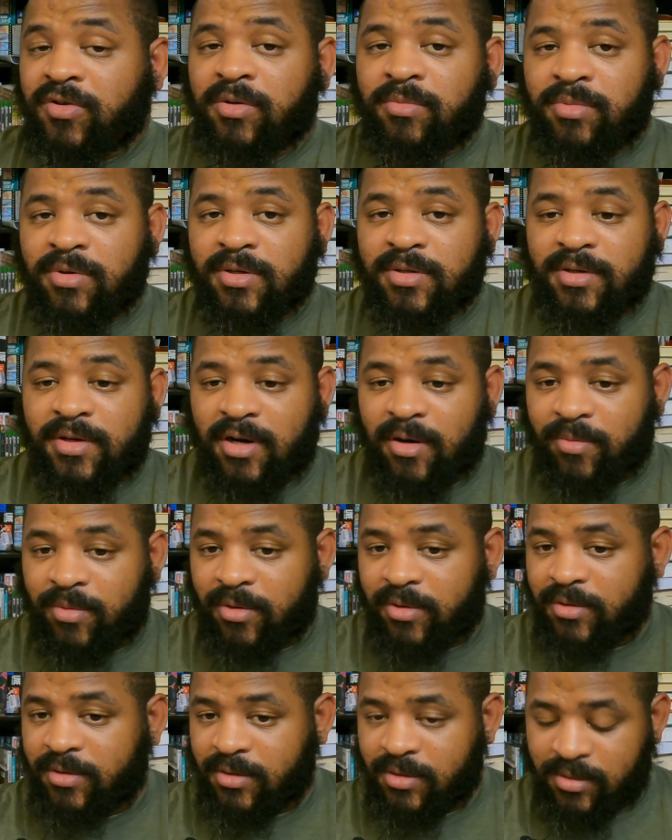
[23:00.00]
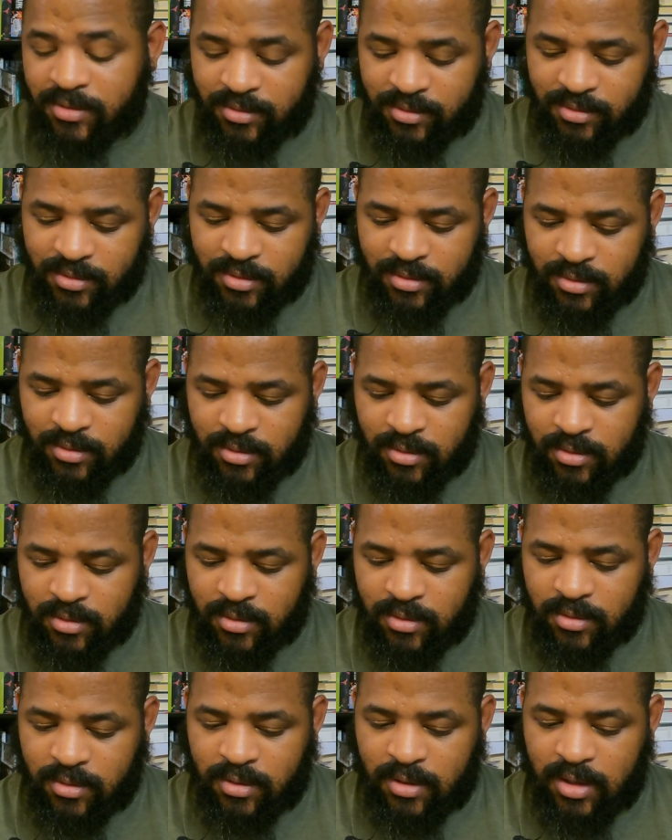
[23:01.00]
books that I purchased,
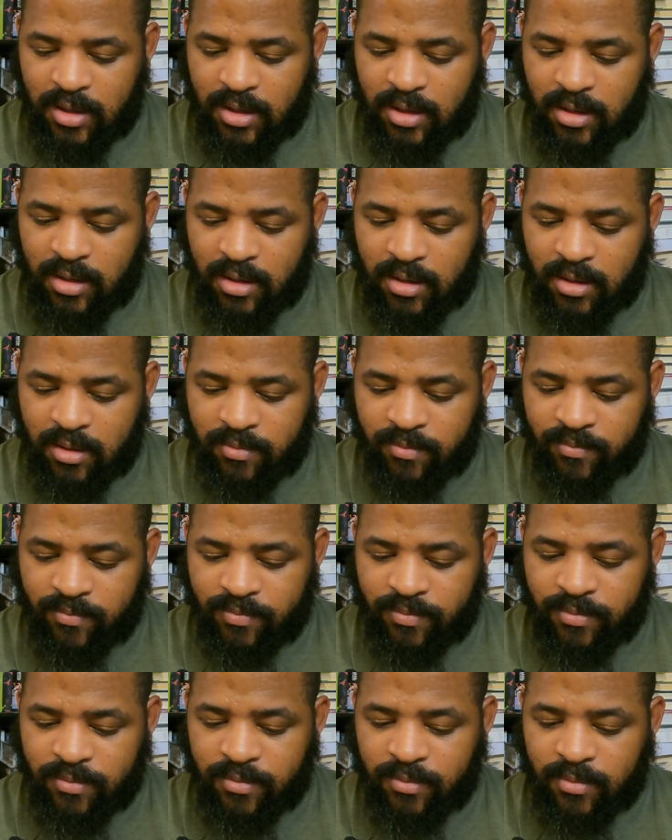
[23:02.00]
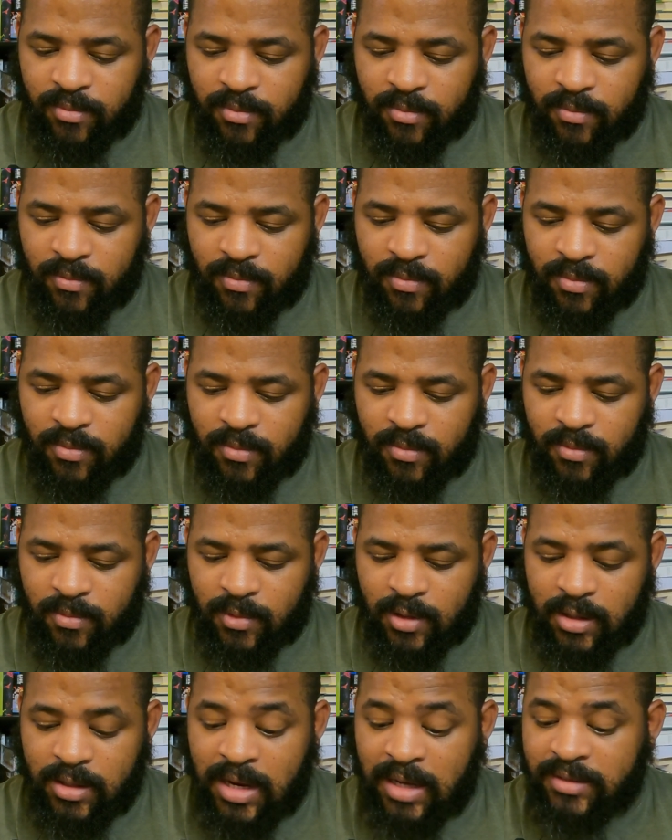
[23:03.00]
and
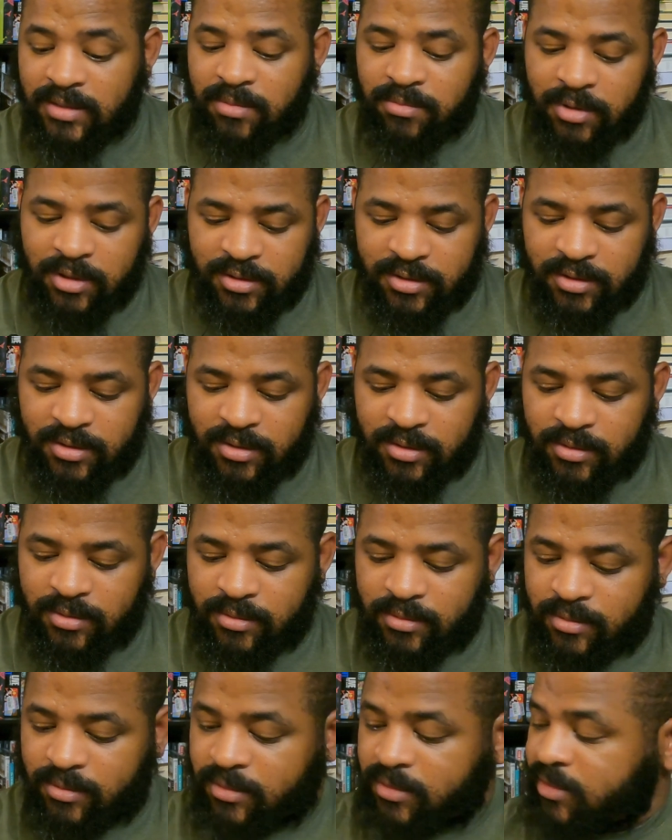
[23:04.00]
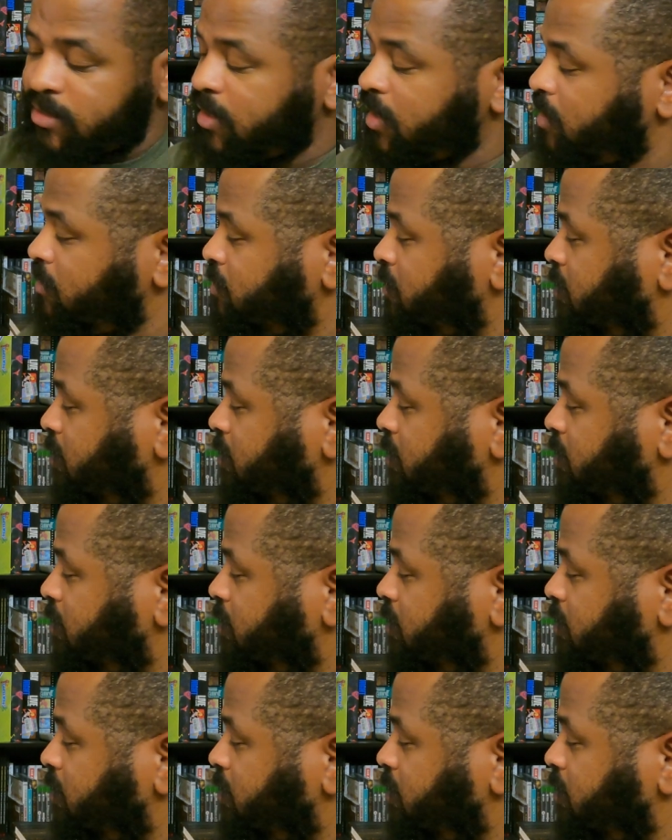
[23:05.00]
not to mention some